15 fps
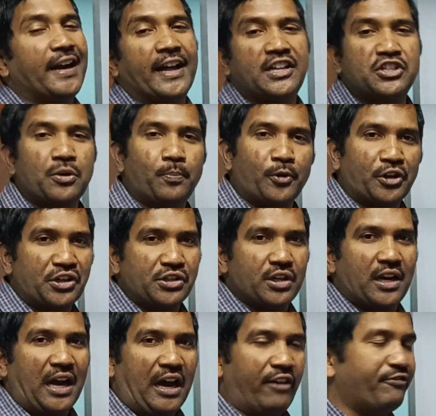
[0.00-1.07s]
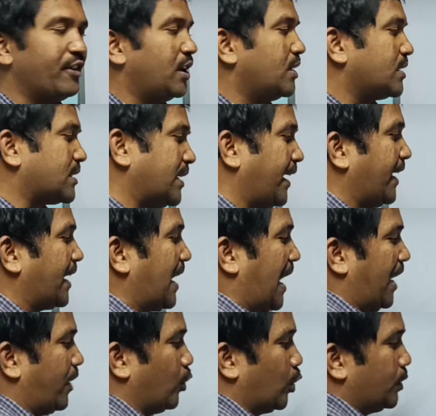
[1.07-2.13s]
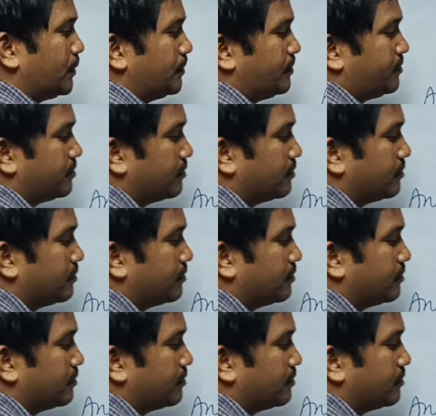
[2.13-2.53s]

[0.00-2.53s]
reduction potential of here anode.